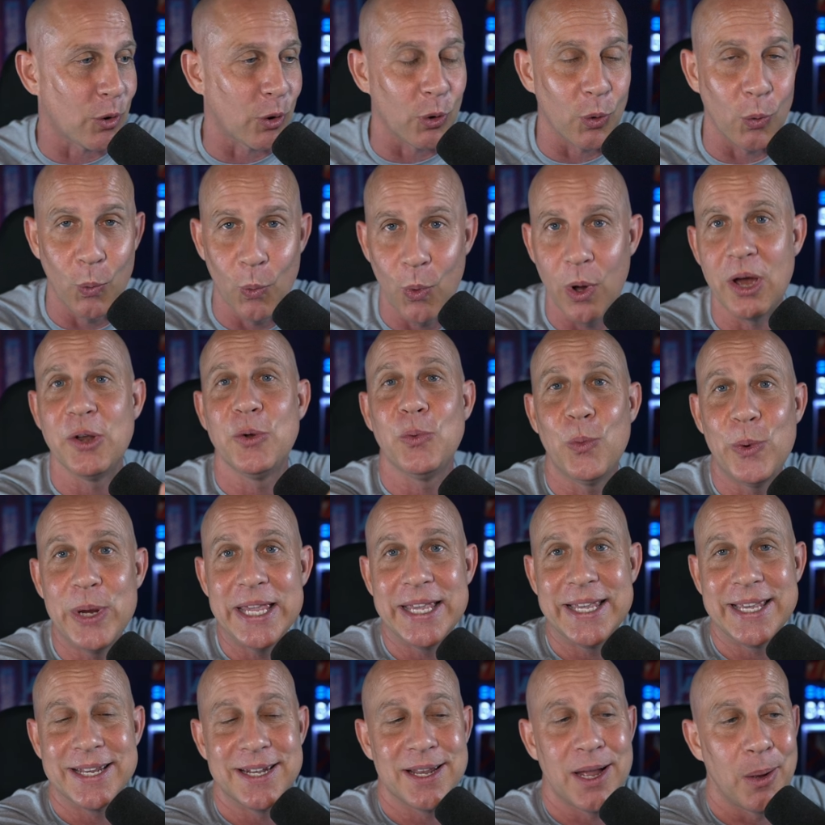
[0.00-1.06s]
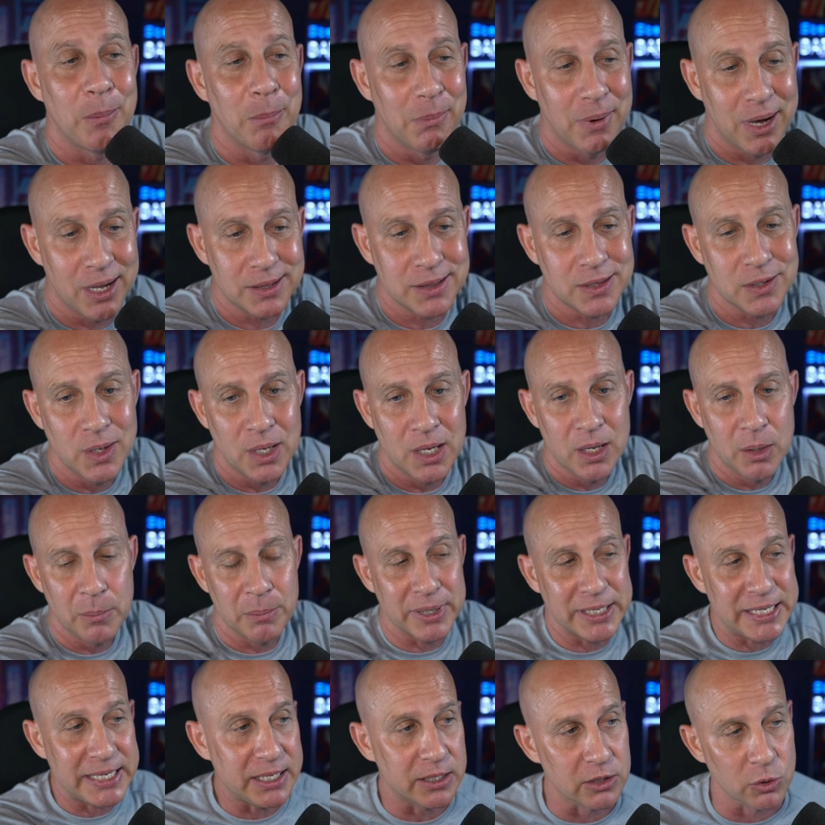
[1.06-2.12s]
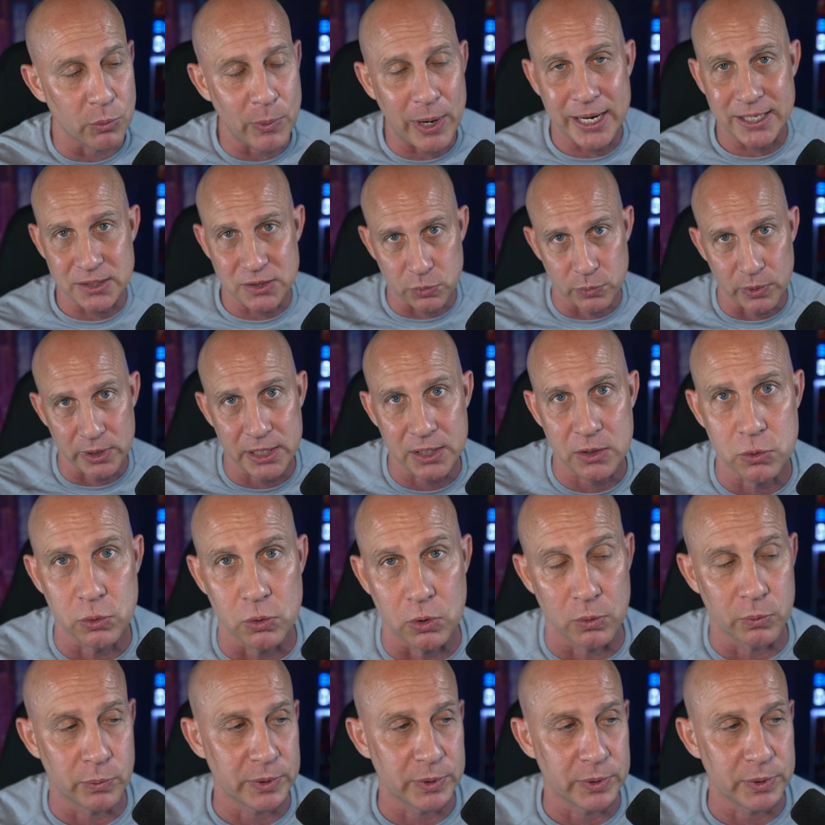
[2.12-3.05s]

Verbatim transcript: or one weekend a month, but either way, it's really cool.